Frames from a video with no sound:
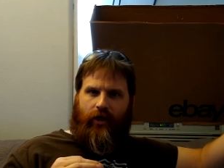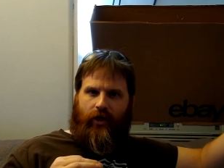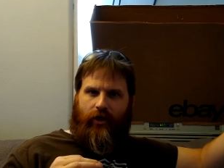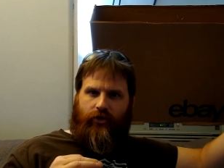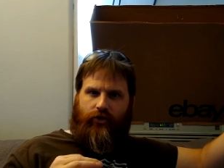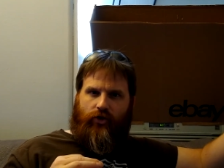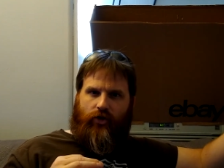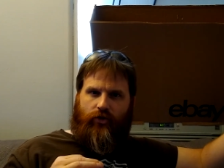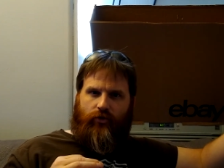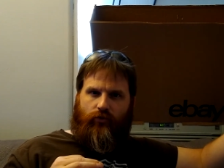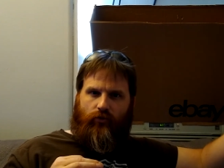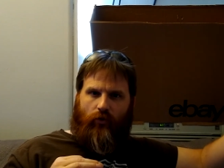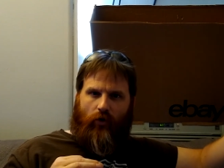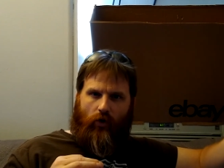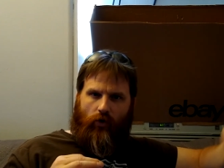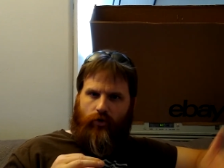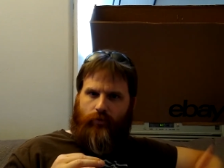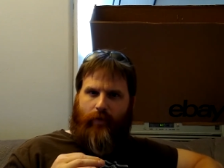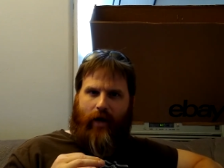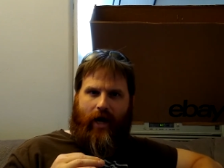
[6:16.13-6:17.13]
It just
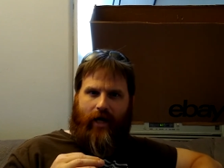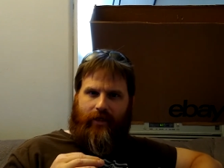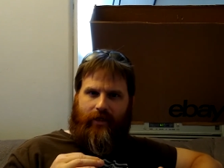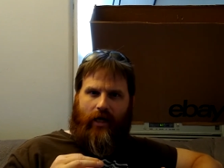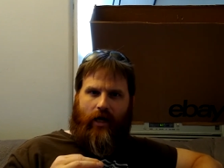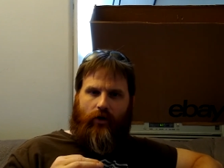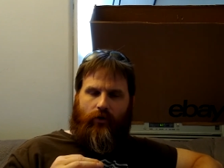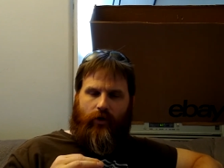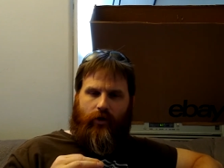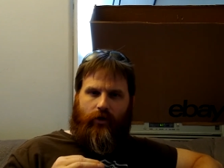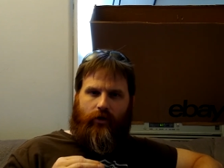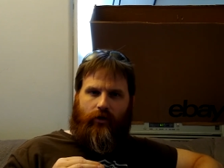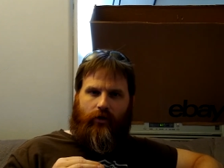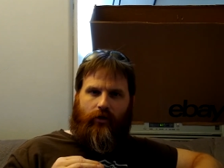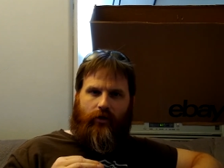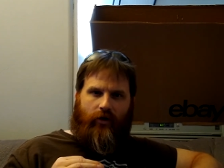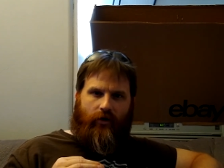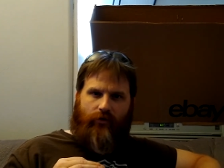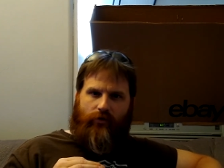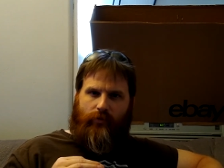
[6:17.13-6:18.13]
rolls back
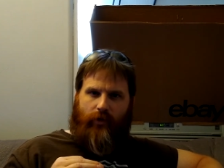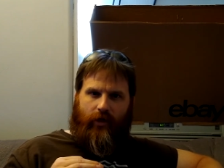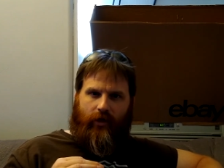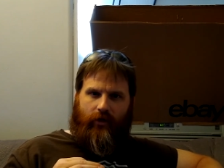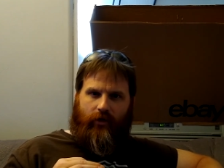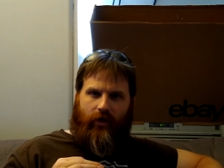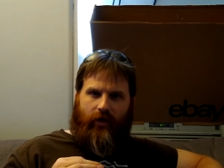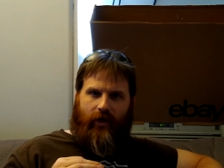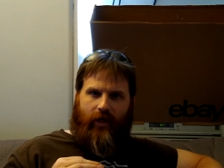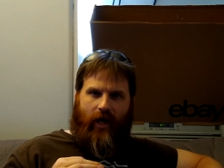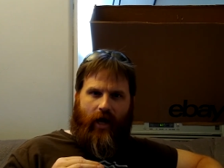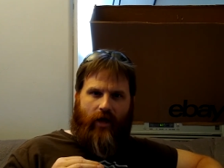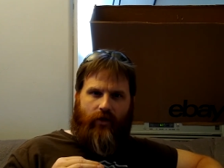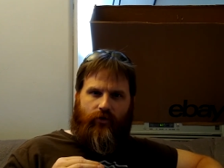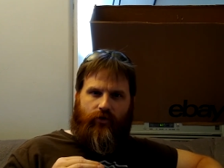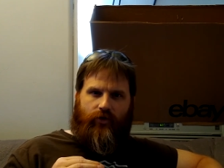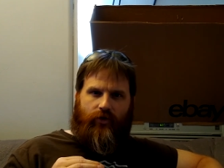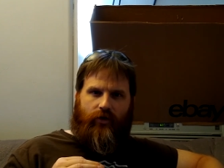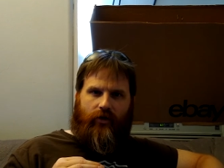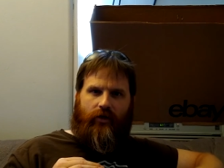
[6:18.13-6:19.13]
downhill and everybody
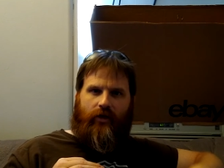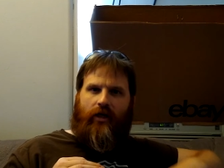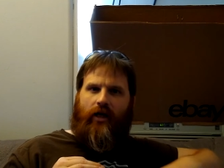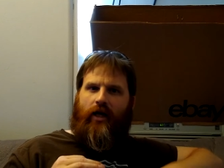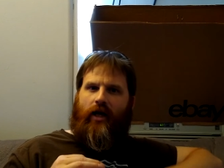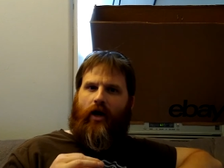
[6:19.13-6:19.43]
gathers it.